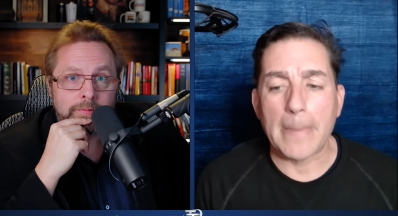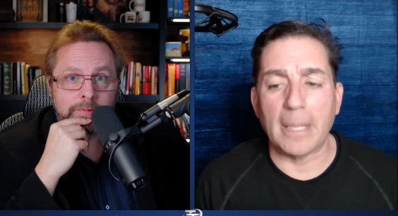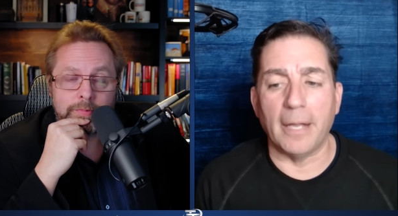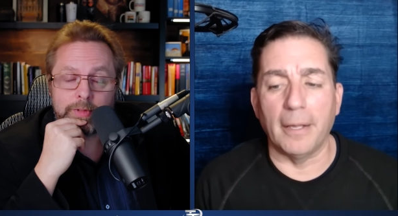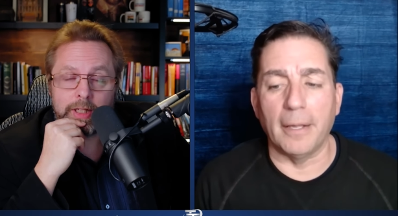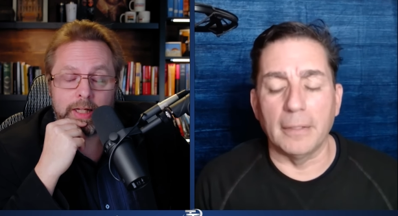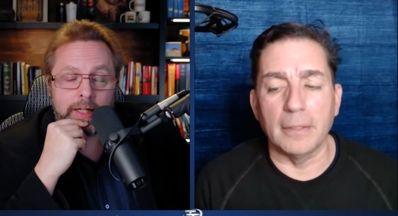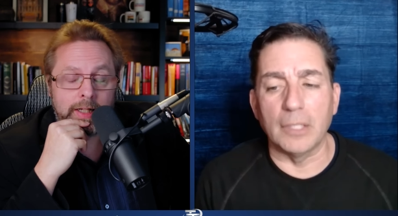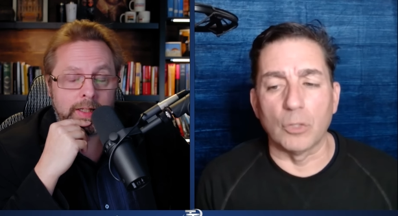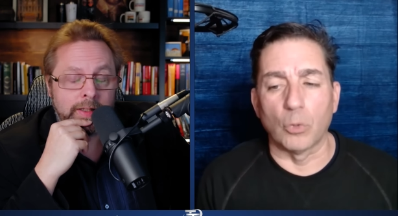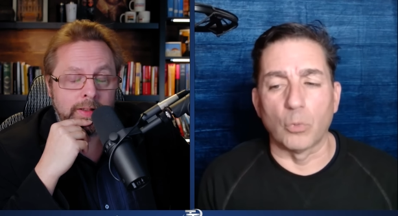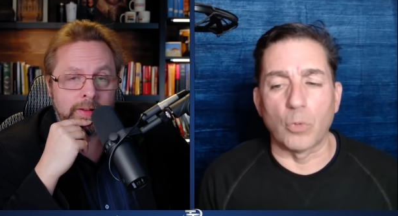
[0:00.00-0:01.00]
Speaker 1: and
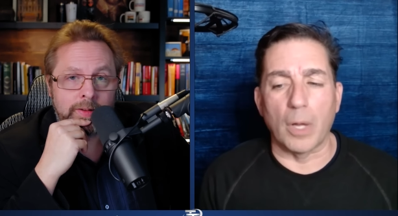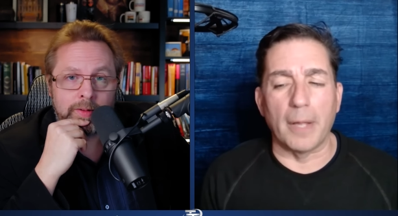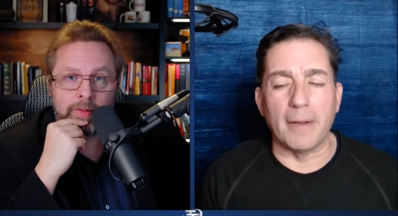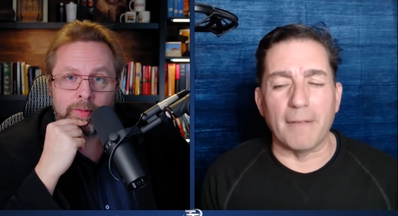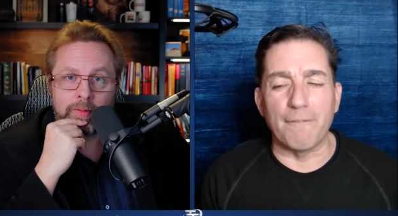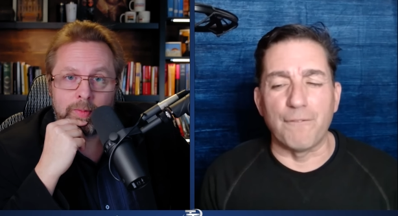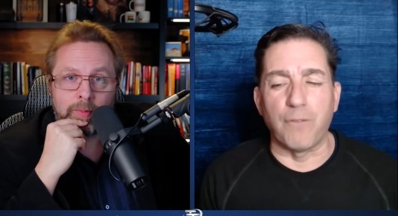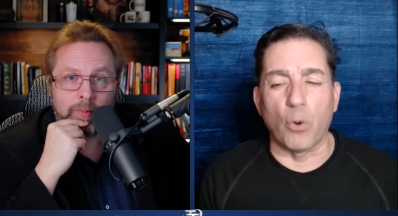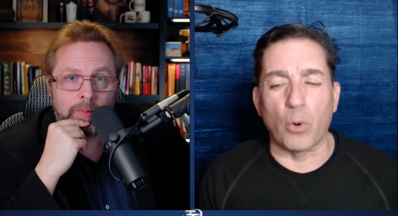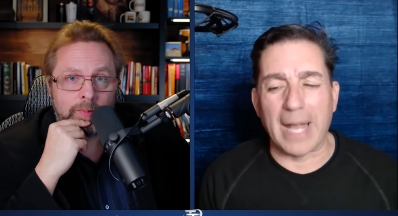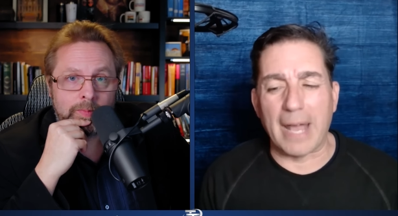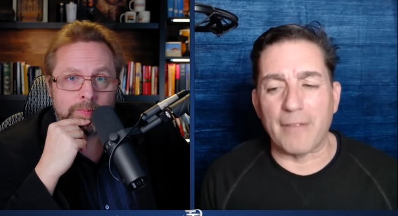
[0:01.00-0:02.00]
it'll run
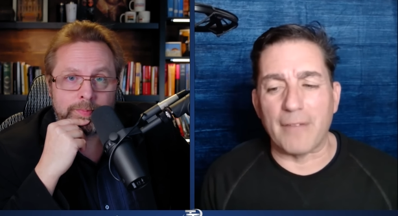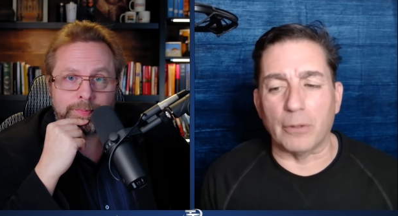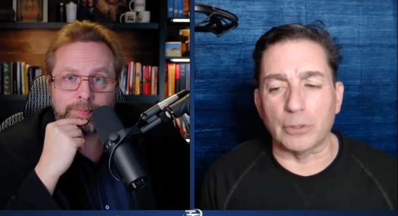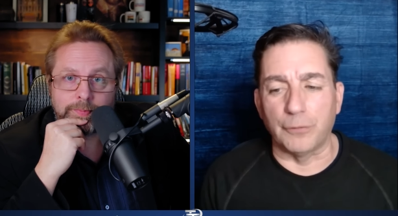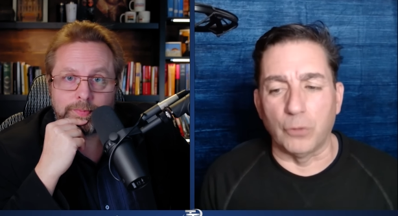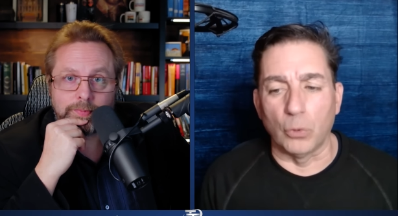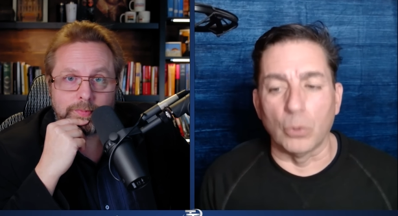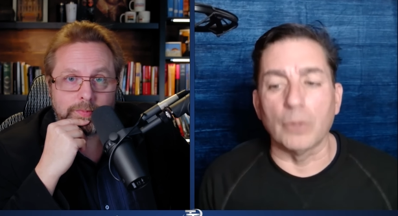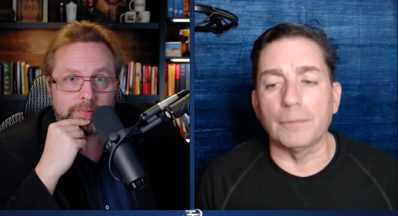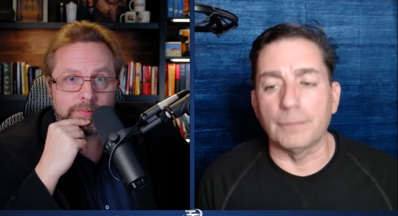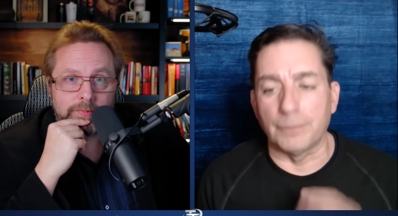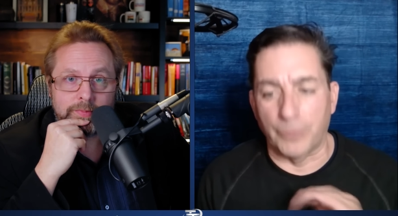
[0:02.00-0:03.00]
four and a half hours full
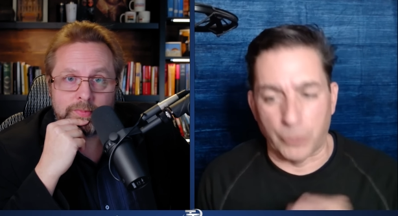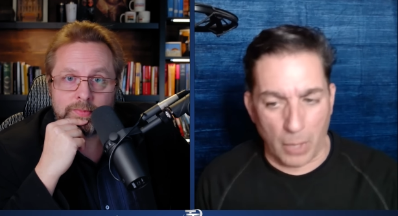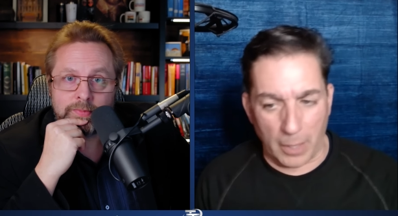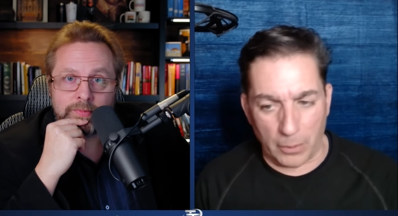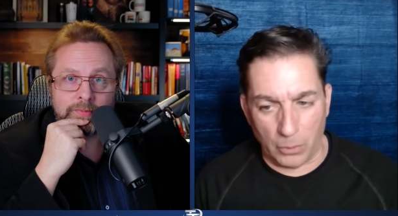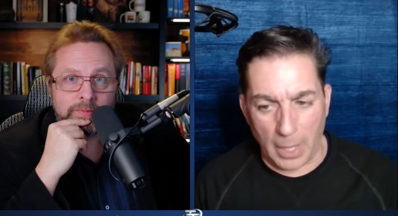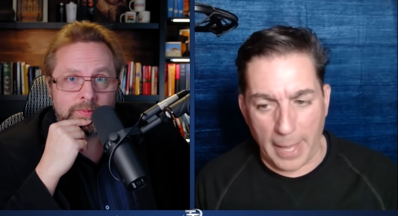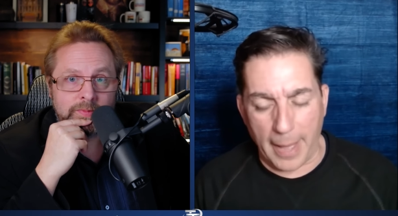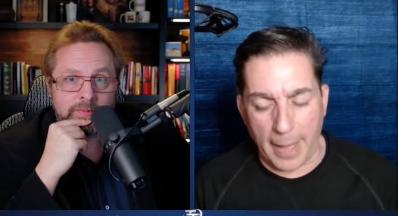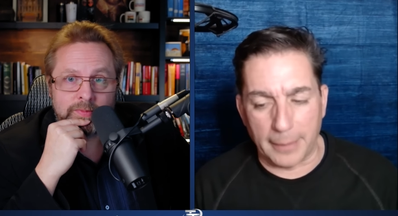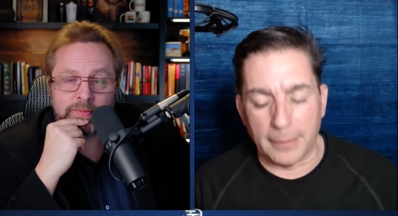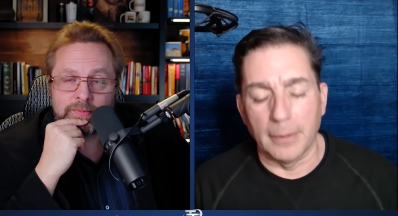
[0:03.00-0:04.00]
throttle
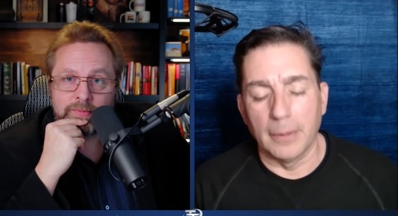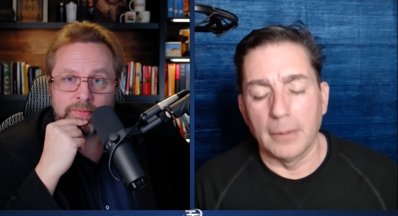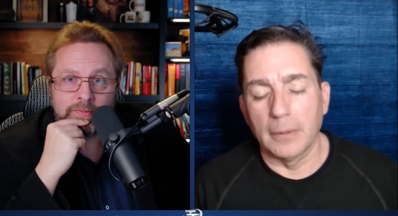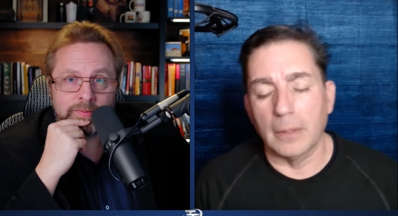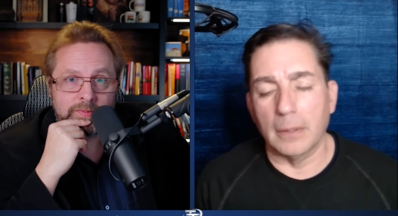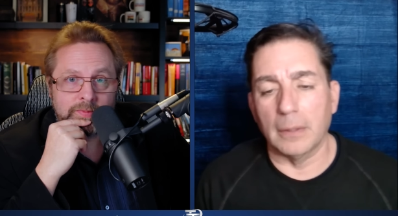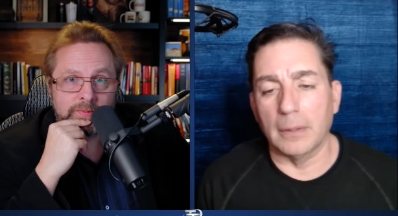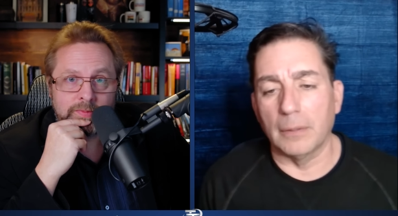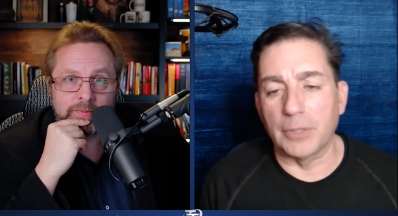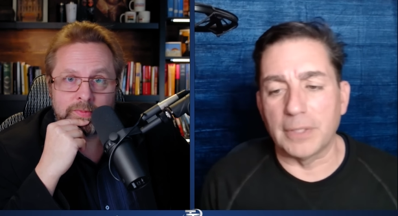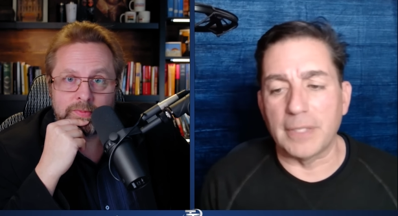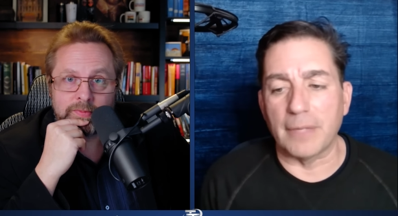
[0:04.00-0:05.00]
at, uh,
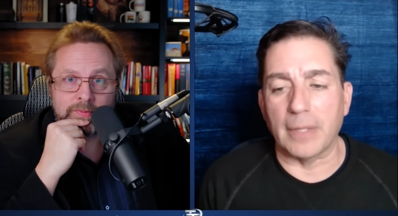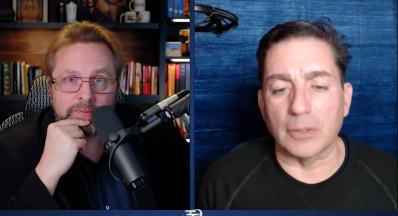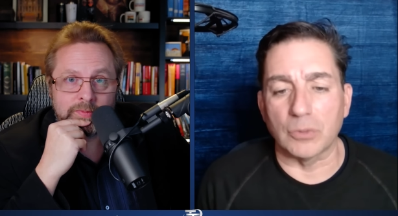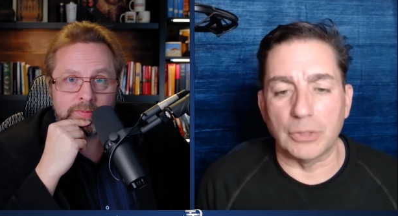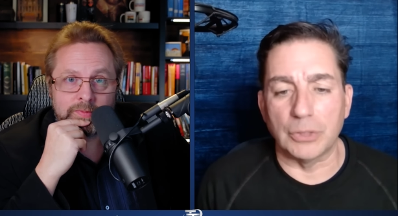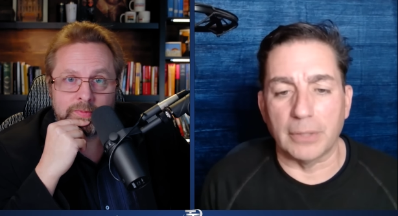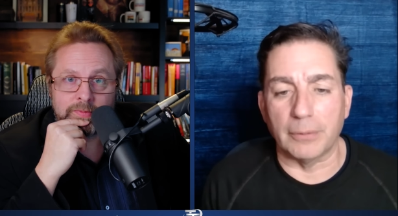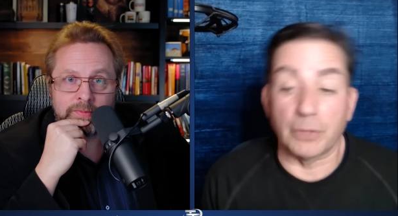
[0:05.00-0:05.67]
with the 10,000 watt generator.